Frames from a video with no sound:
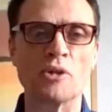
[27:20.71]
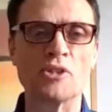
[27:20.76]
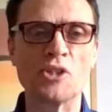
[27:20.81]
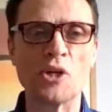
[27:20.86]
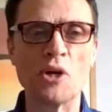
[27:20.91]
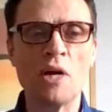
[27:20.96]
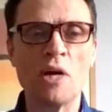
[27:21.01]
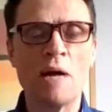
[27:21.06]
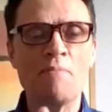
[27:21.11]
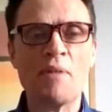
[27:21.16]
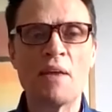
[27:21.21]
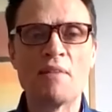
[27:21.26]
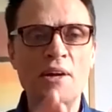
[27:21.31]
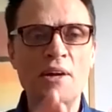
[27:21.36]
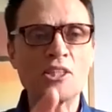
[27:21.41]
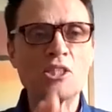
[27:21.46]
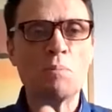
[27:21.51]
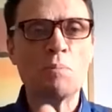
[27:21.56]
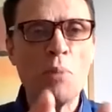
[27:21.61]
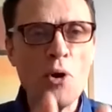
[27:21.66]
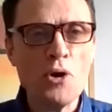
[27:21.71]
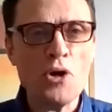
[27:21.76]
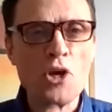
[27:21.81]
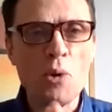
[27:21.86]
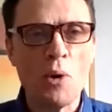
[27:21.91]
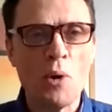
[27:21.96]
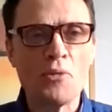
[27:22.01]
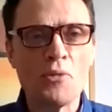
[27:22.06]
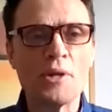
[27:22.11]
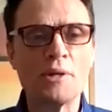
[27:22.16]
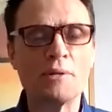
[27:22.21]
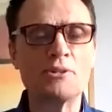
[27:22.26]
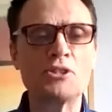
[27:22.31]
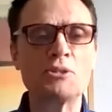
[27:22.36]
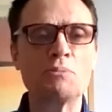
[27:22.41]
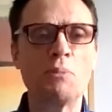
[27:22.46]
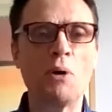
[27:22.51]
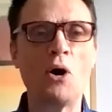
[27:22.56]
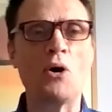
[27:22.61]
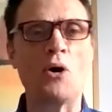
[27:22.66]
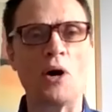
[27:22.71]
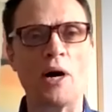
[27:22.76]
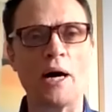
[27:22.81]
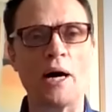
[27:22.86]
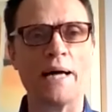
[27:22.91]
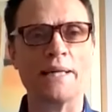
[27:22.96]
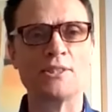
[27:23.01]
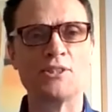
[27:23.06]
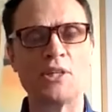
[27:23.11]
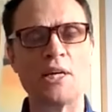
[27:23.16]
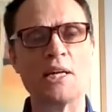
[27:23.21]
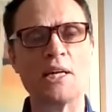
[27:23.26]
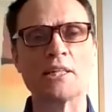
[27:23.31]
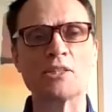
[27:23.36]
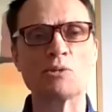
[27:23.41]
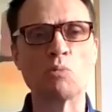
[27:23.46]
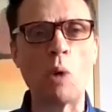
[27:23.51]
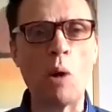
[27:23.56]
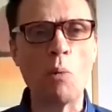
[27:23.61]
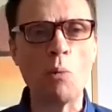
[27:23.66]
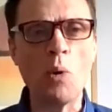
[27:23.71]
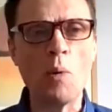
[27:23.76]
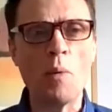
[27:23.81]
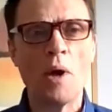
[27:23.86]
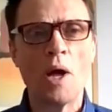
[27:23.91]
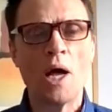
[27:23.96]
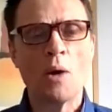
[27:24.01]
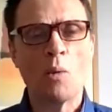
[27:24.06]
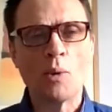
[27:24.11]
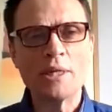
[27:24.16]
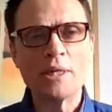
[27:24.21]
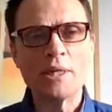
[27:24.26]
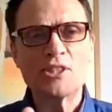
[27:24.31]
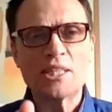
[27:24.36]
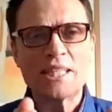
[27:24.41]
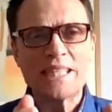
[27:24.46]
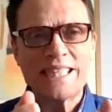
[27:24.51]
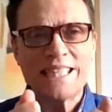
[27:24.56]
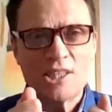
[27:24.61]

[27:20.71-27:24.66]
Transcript: So, if I had to put you on the spot and say, Nicholas, what what is the